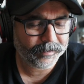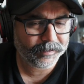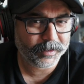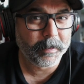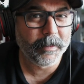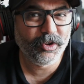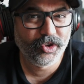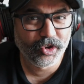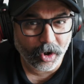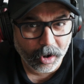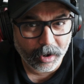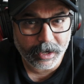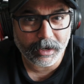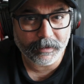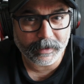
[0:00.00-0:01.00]
the
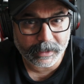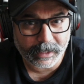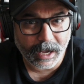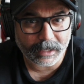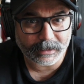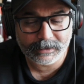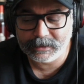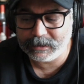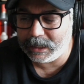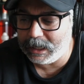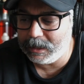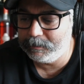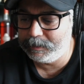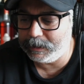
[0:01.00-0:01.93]
majority of the casks in